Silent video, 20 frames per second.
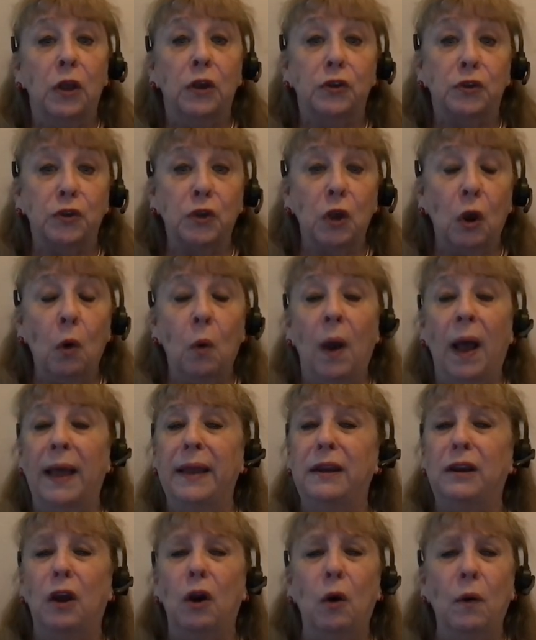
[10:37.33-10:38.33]
So
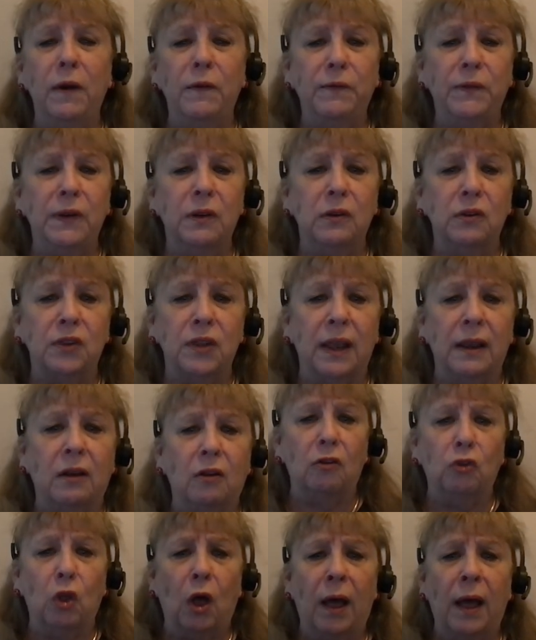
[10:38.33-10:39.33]
I know it feels like
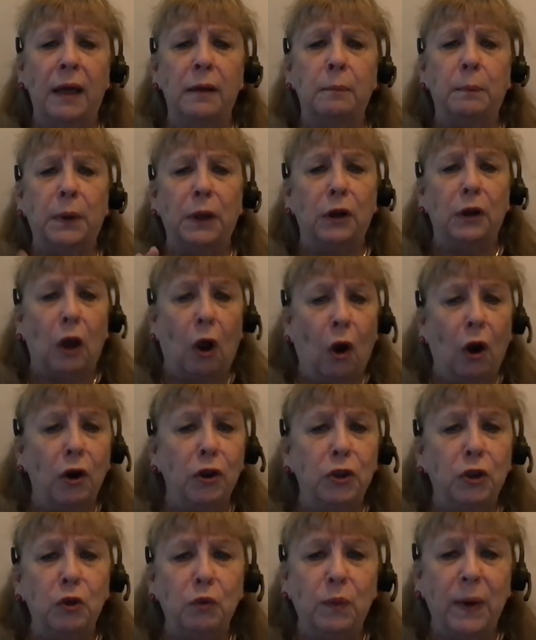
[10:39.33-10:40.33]
a lot, but are
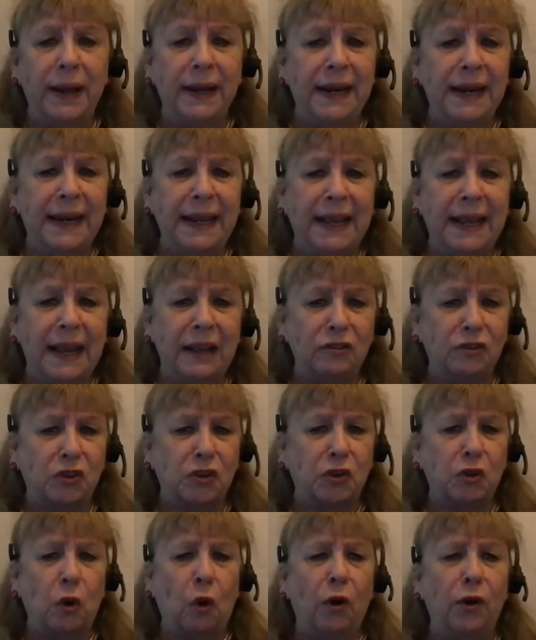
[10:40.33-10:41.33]
you ready to get
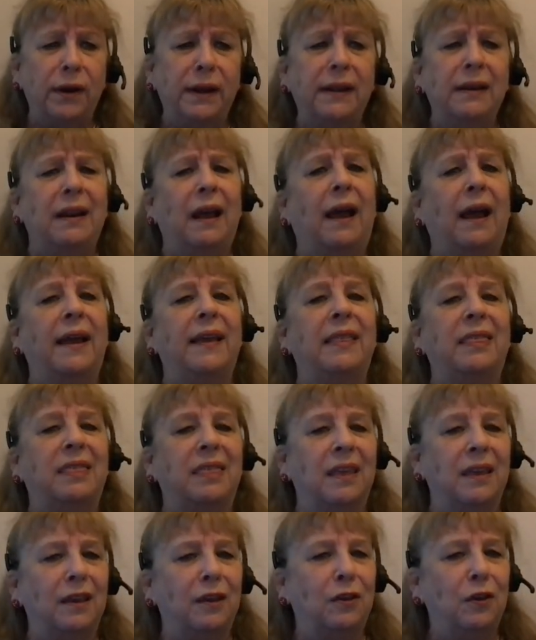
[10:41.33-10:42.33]
started? I
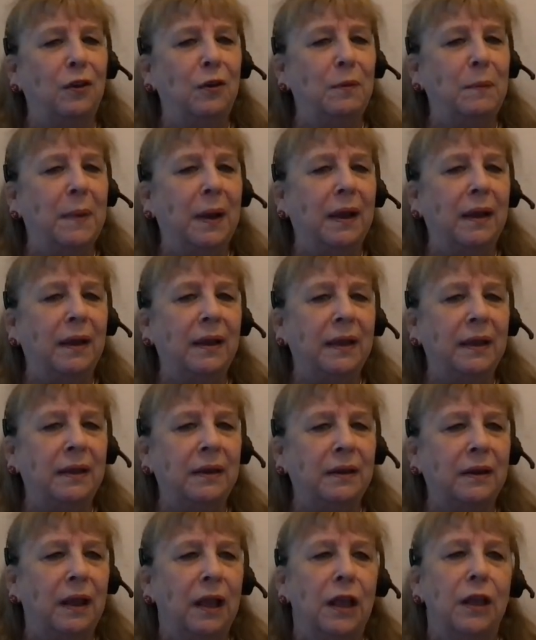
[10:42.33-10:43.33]
think you
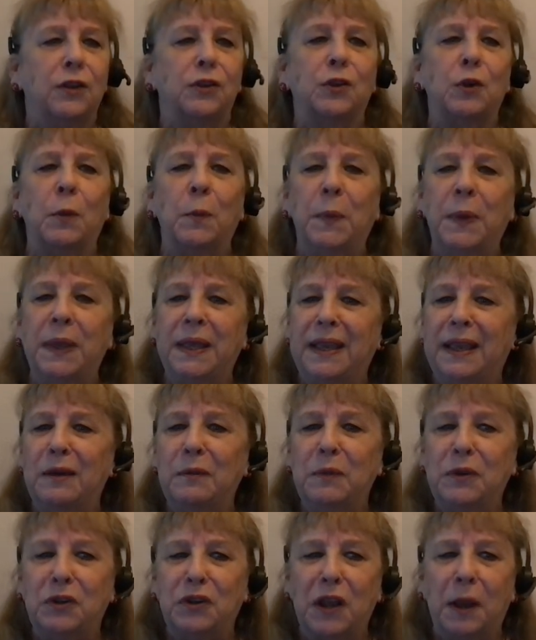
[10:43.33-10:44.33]
might. So
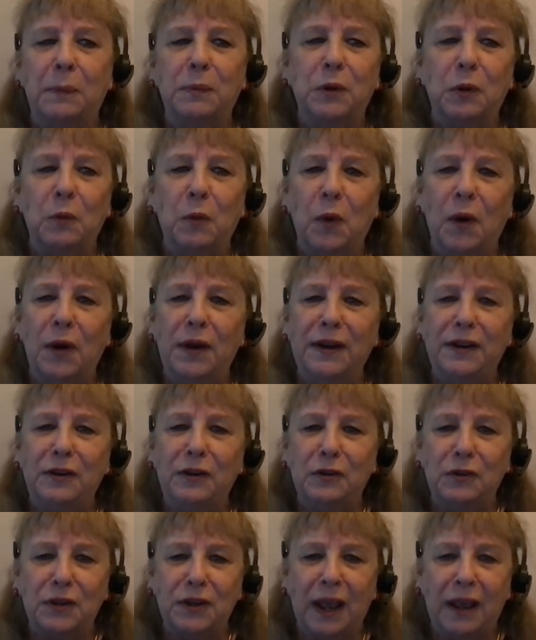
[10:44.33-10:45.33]
begin with chapter 1 in
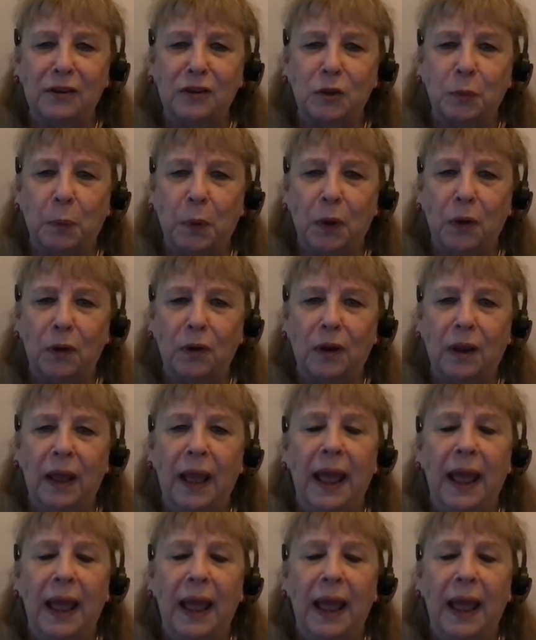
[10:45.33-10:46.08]
your textbook.